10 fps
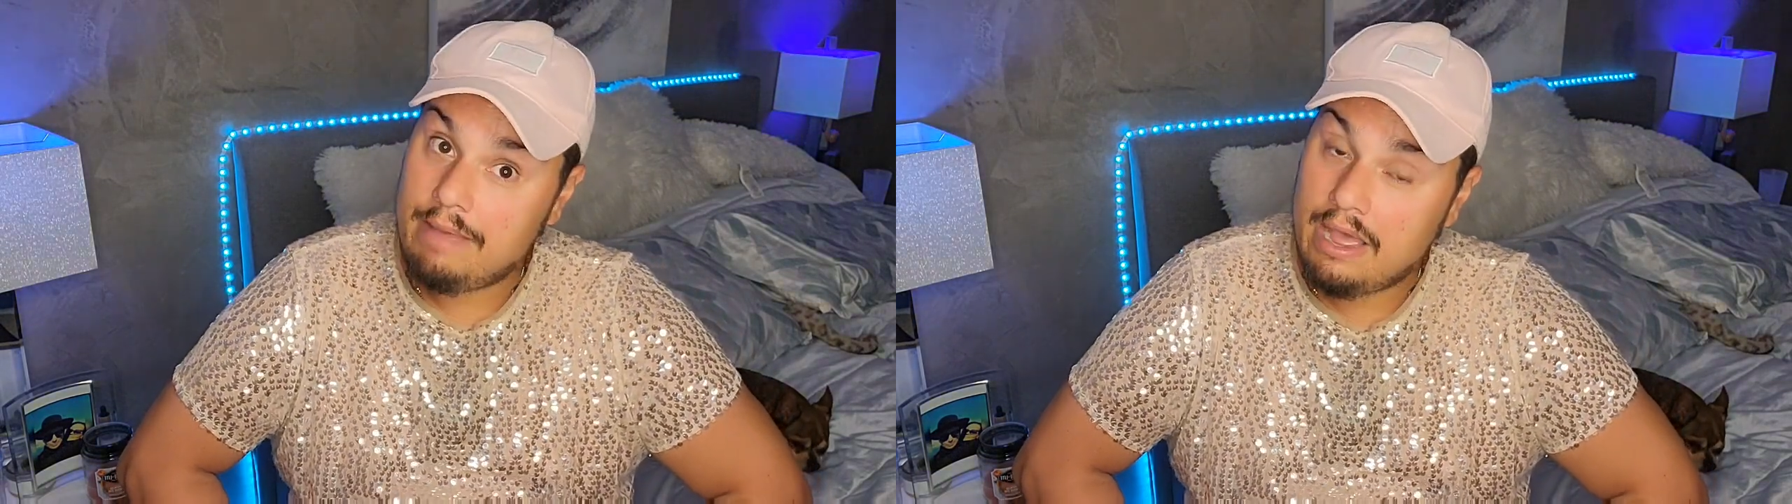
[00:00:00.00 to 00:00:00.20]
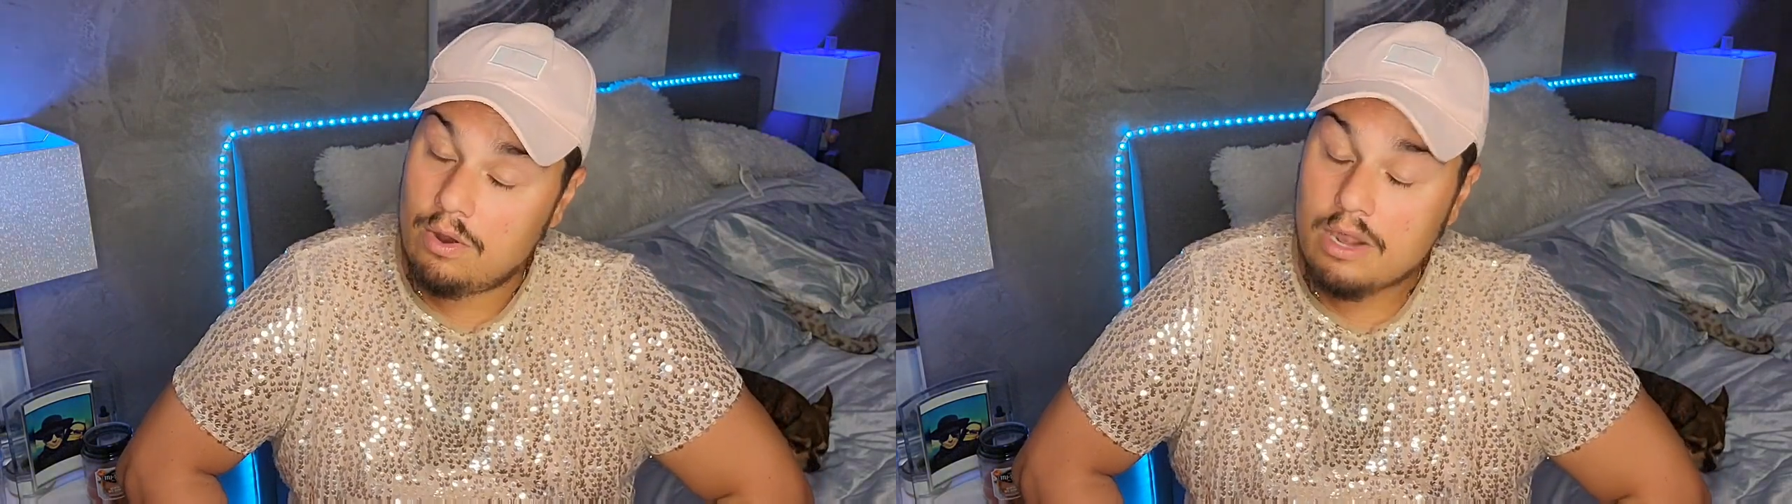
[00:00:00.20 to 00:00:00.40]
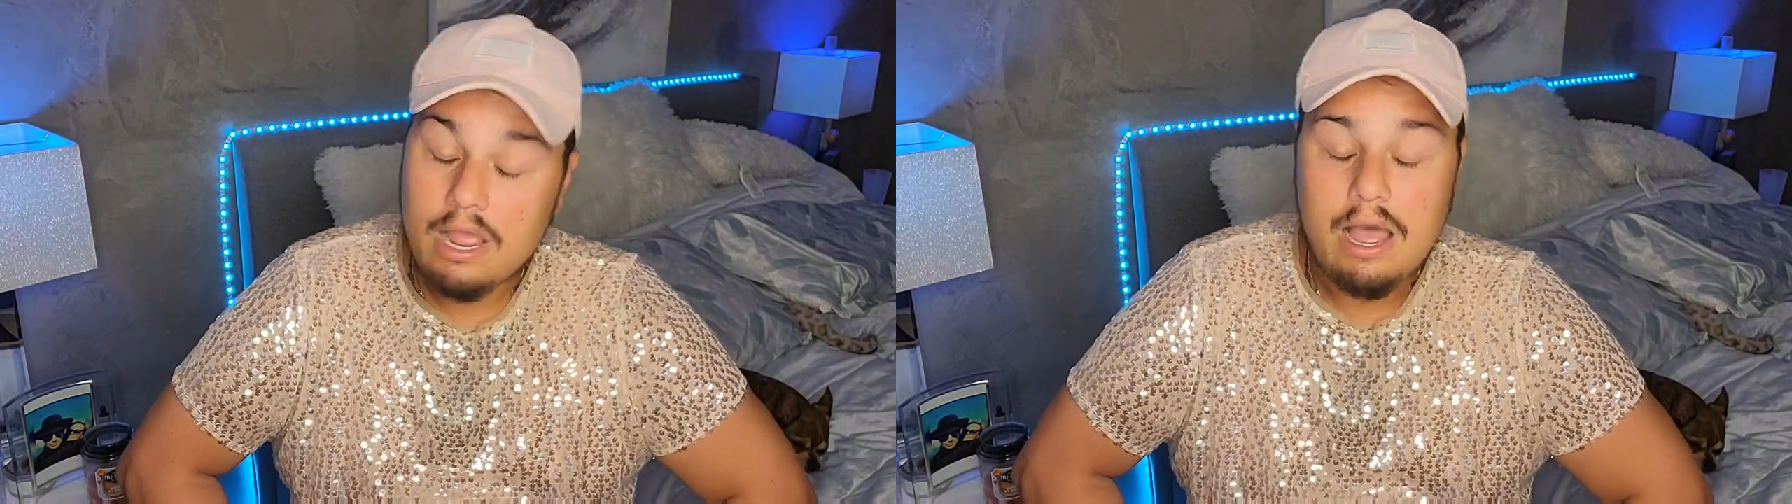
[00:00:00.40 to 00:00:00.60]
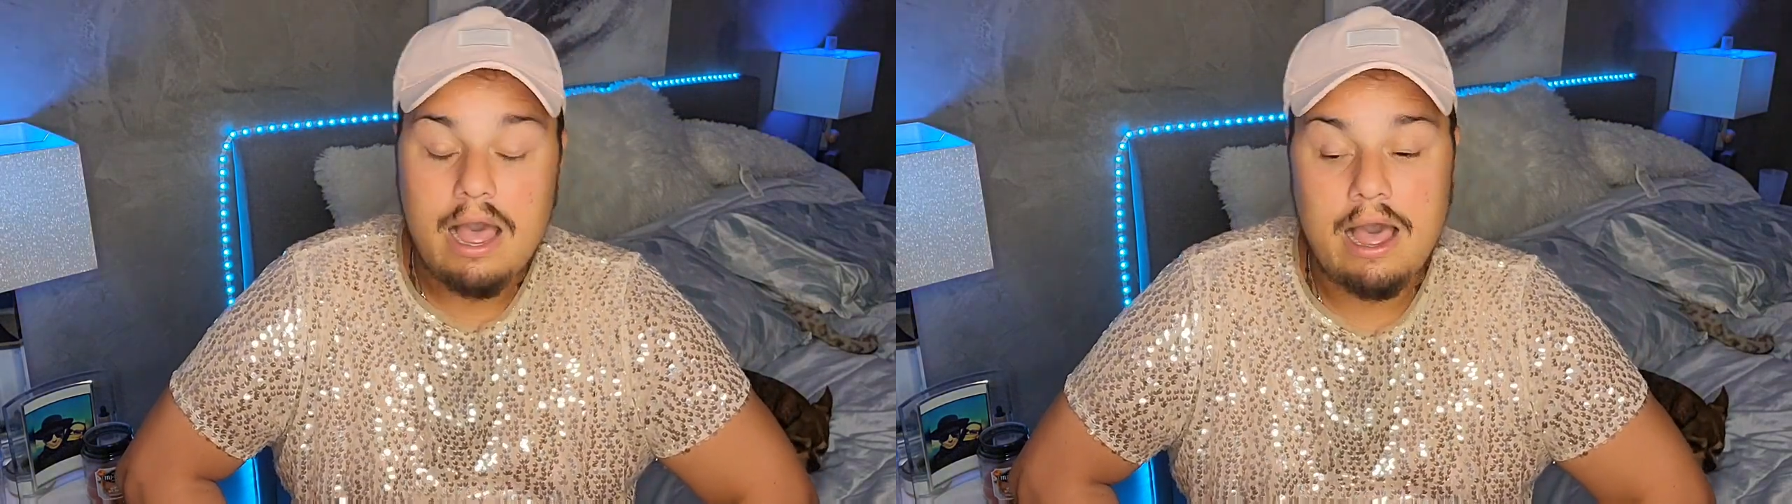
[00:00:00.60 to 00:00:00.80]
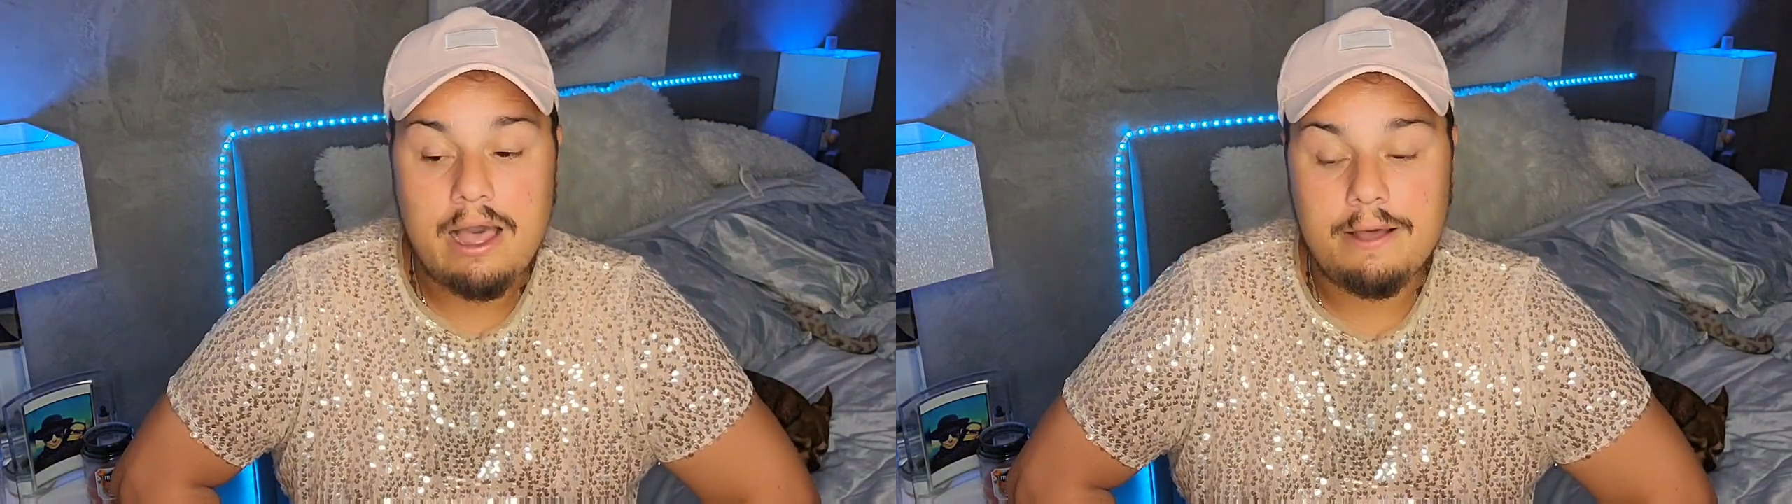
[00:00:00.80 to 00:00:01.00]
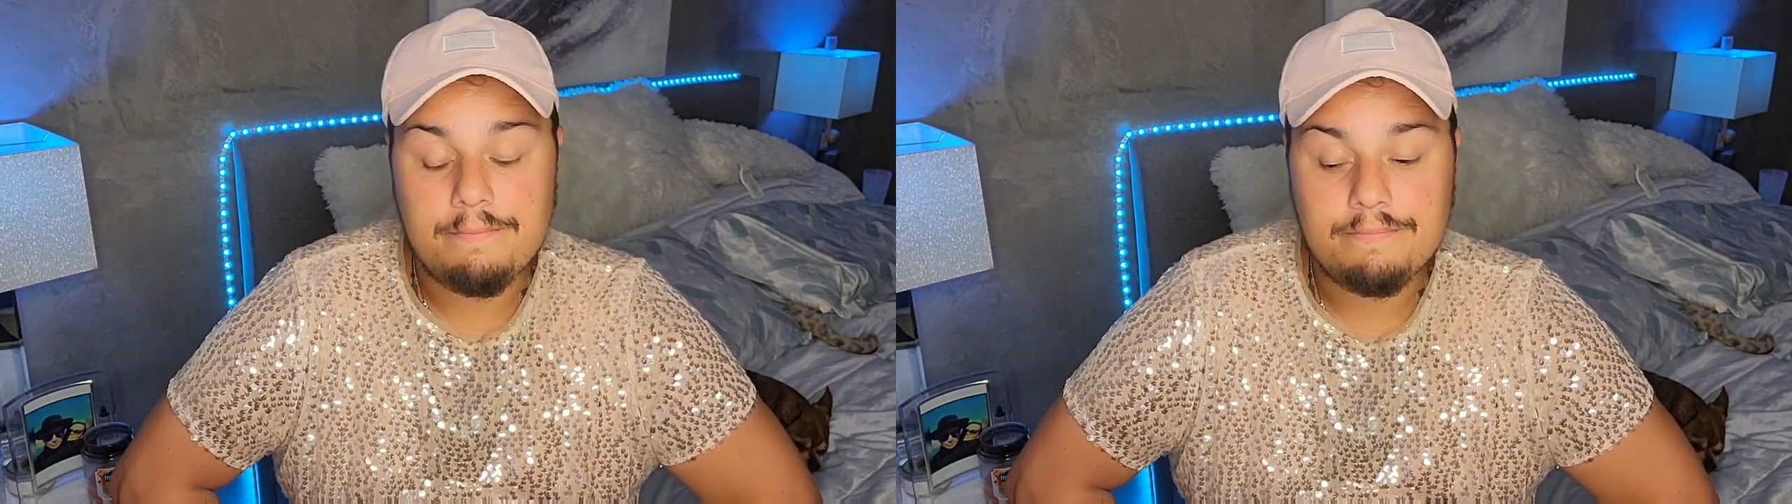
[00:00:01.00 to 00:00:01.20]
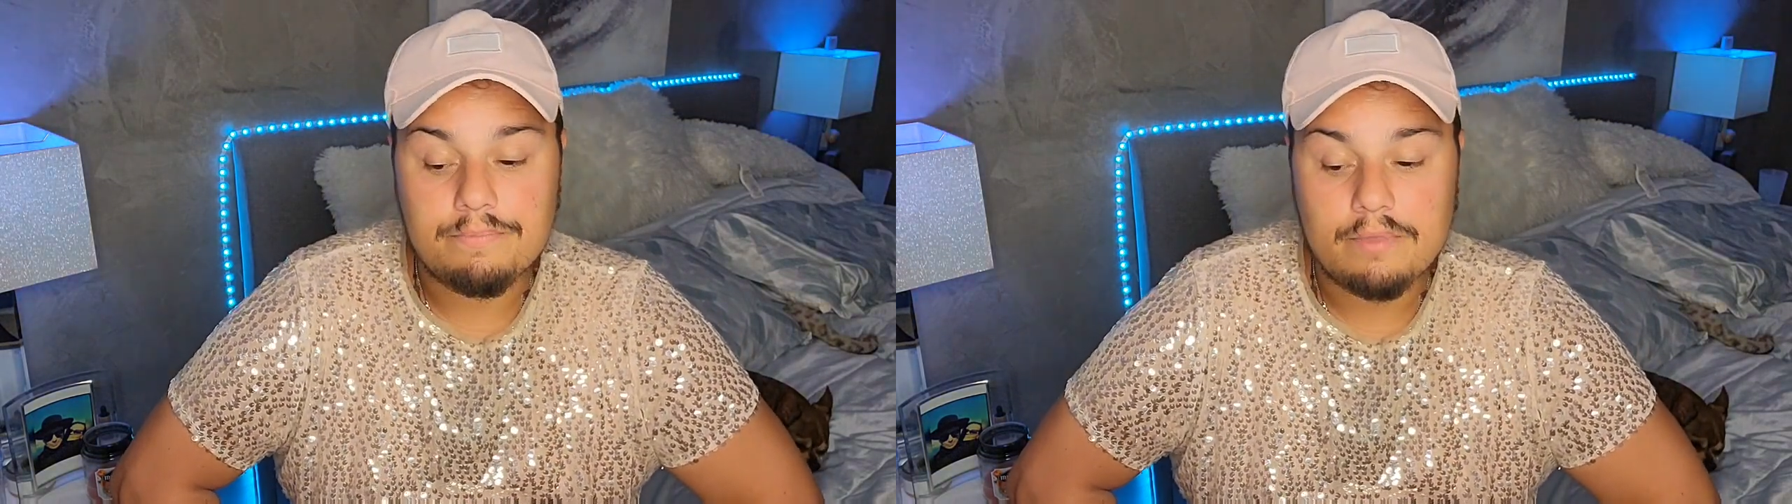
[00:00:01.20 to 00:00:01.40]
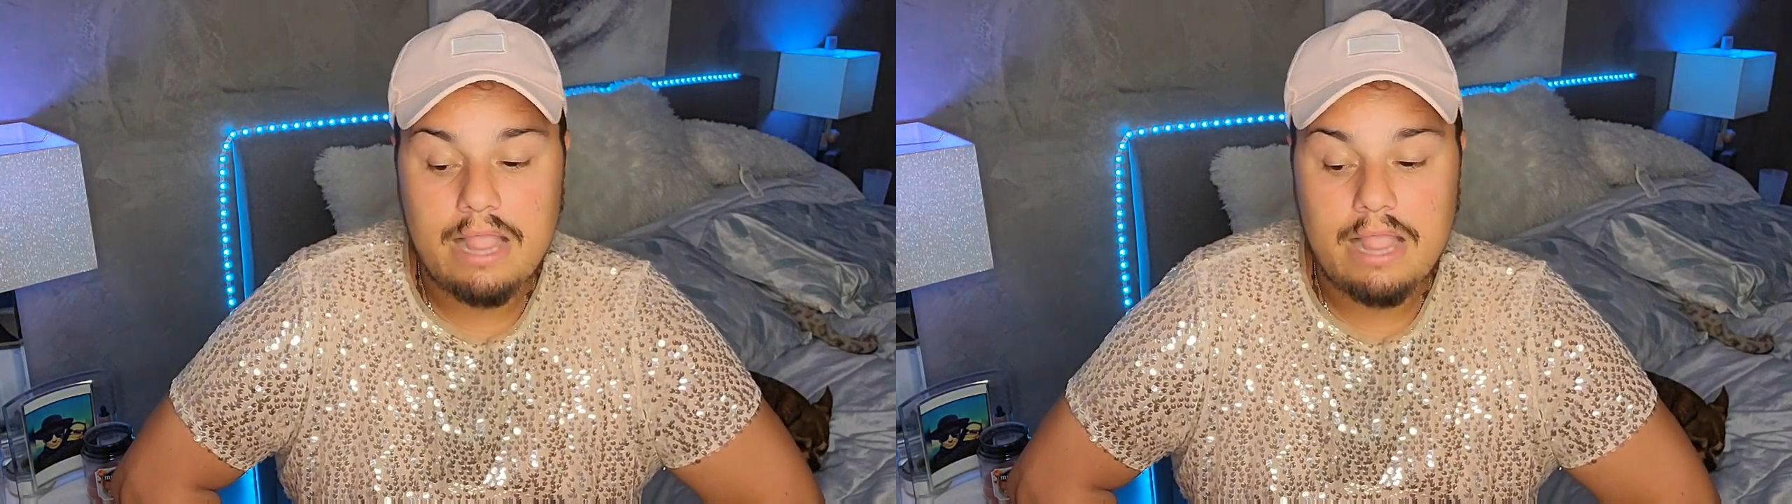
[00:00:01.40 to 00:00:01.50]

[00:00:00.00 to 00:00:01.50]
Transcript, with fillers: out. Um,